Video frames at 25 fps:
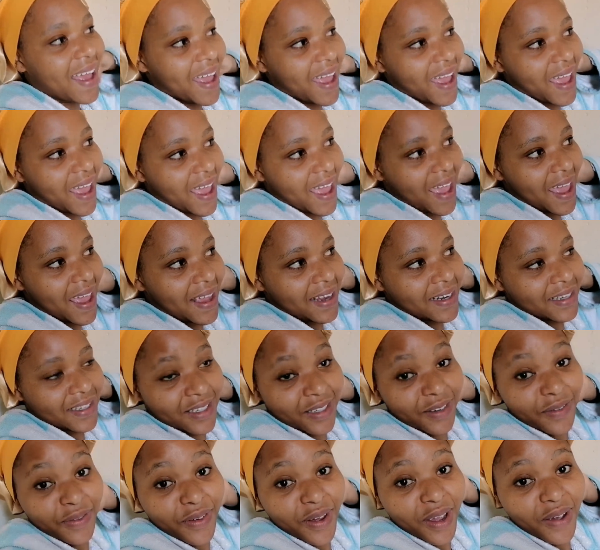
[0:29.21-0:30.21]
And
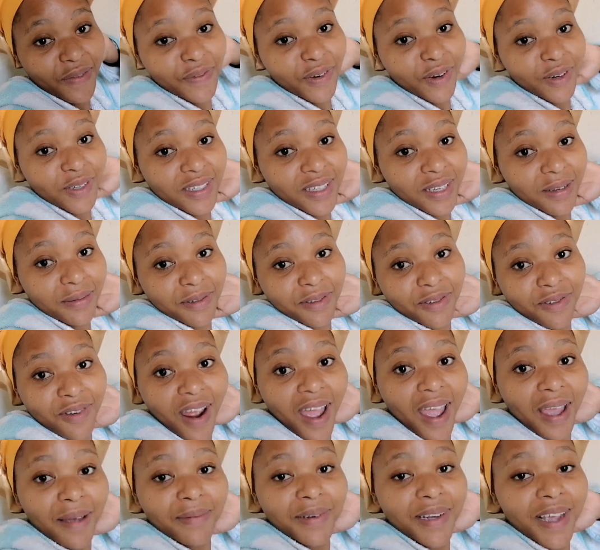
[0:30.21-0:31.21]
if you have not
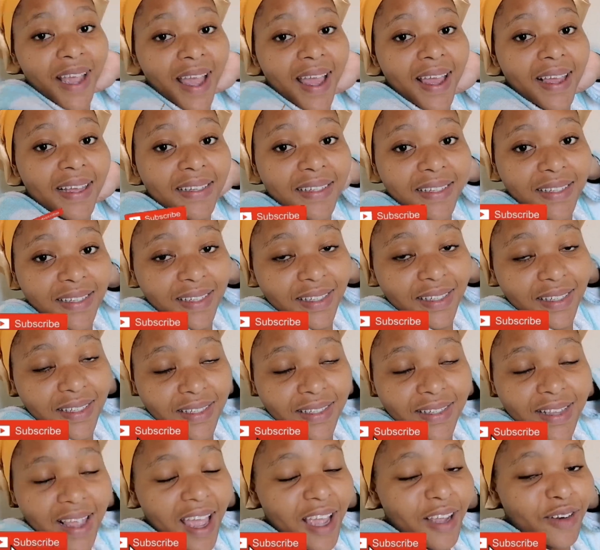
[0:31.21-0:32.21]
subscribed,
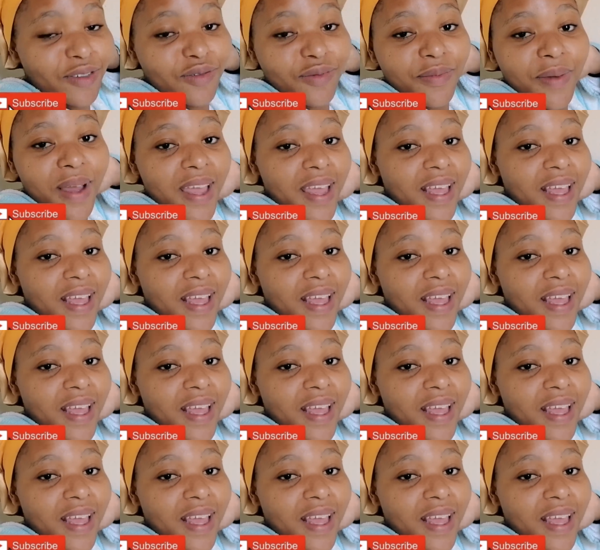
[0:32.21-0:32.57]
guys, please